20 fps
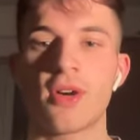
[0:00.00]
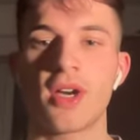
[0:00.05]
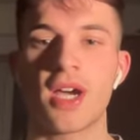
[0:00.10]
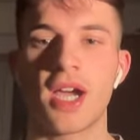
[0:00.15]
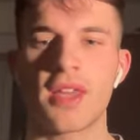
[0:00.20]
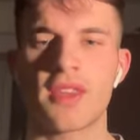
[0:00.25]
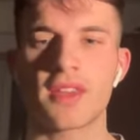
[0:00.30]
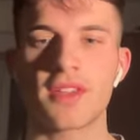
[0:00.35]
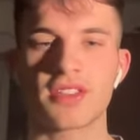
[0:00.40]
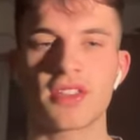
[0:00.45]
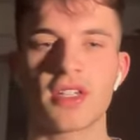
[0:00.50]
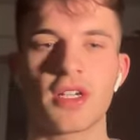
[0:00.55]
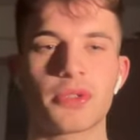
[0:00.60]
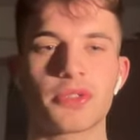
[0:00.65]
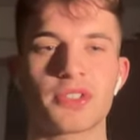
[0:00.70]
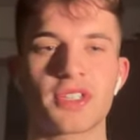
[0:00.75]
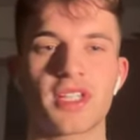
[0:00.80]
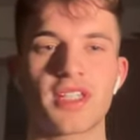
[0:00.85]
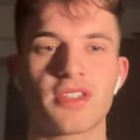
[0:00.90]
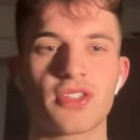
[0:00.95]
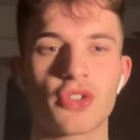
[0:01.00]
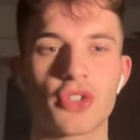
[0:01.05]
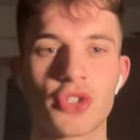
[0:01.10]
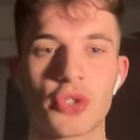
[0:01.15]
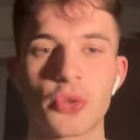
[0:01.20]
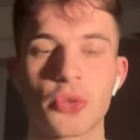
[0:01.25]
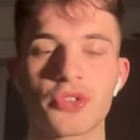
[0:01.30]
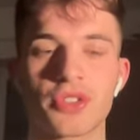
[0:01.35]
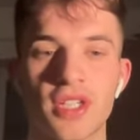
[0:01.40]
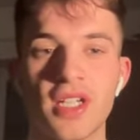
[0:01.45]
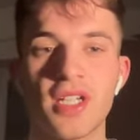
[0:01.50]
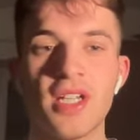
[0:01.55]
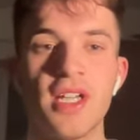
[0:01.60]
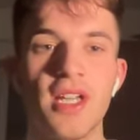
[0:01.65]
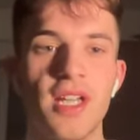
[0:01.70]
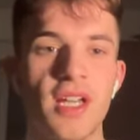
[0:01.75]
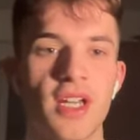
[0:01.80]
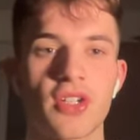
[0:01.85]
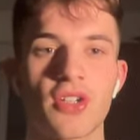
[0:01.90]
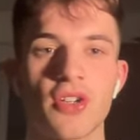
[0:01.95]
I think the cycles are getting shorter
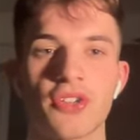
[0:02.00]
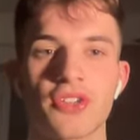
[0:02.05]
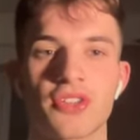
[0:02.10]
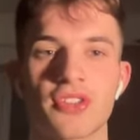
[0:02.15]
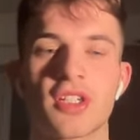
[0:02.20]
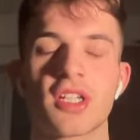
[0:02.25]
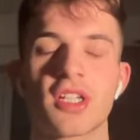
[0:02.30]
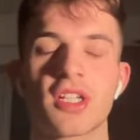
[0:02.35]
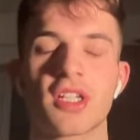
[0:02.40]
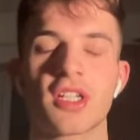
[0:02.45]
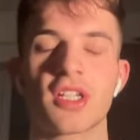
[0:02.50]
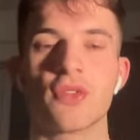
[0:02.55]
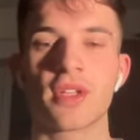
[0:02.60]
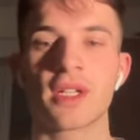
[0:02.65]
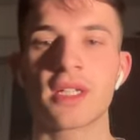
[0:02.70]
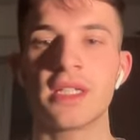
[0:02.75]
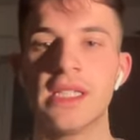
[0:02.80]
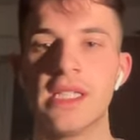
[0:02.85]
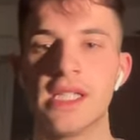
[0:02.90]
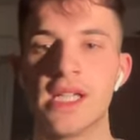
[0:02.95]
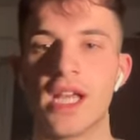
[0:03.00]
and constantly moving,